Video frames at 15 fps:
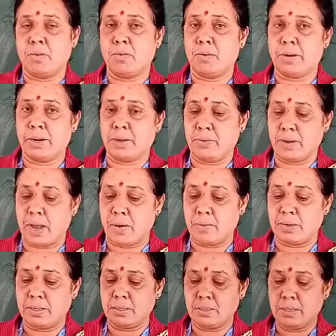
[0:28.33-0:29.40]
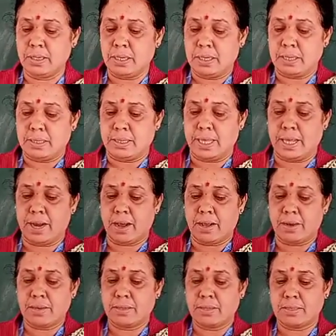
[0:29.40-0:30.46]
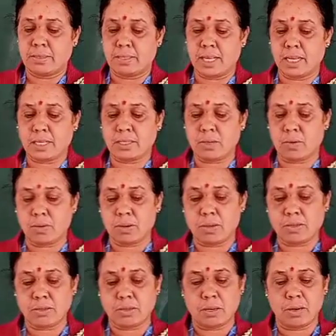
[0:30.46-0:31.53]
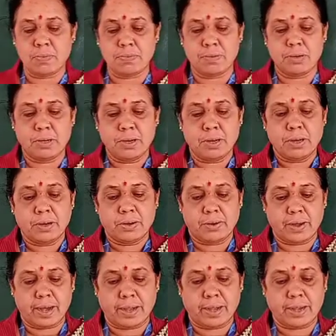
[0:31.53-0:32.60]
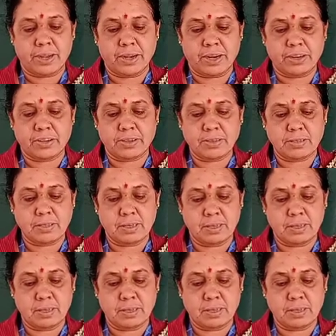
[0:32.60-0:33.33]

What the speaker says: Already we have learned there are 6 organs of United Nations.